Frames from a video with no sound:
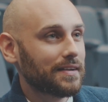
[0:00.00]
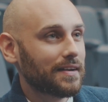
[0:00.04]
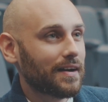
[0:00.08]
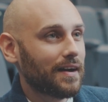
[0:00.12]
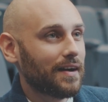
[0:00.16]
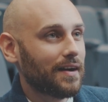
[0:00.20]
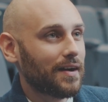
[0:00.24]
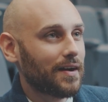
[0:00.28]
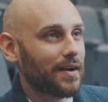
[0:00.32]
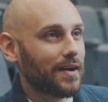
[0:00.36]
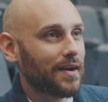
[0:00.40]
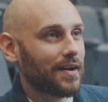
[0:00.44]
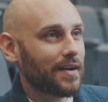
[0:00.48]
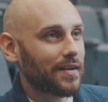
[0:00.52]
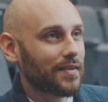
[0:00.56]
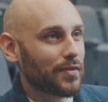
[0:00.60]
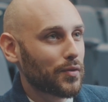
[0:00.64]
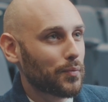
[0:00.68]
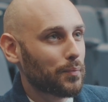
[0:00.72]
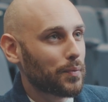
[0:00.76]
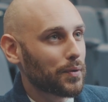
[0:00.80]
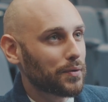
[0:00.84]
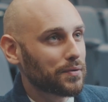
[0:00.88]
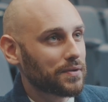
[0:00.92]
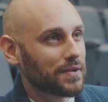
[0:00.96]
The
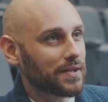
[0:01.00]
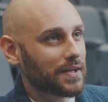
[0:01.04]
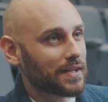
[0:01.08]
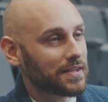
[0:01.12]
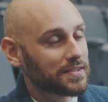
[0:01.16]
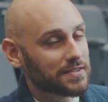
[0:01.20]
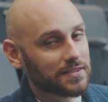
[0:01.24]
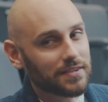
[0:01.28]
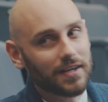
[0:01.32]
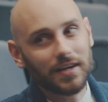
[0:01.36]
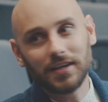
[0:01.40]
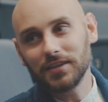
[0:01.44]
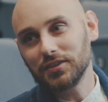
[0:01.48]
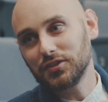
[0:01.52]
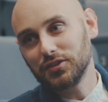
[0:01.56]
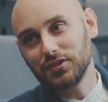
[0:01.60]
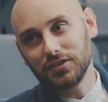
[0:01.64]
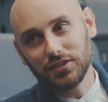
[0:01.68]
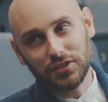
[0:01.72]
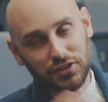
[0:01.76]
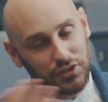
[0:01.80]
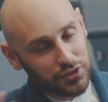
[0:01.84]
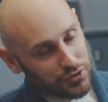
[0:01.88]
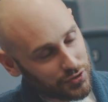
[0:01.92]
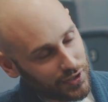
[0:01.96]
building isn't actually
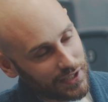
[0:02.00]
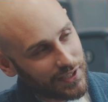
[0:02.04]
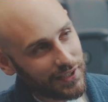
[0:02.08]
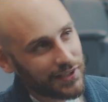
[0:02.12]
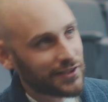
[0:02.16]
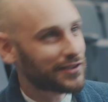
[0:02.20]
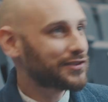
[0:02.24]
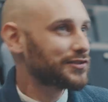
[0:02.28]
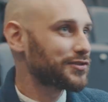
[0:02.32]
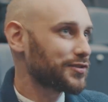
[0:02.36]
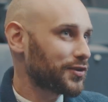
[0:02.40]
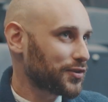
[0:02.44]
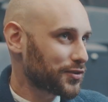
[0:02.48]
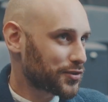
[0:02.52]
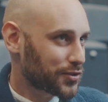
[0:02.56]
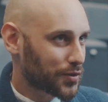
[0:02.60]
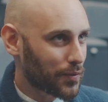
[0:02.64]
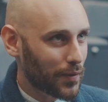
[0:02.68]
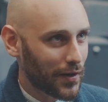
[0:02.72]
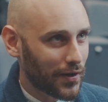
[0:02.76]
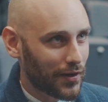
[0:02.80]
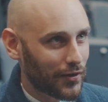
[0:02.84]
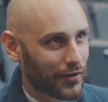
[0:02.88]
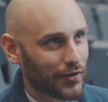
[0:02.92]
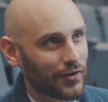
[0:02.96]
straight, it's not
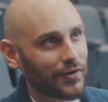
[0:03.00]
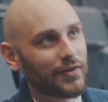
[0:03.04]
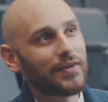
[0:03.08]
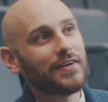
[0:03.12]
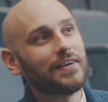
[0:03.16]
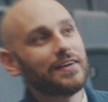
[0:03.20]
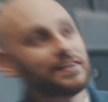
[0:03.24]
square,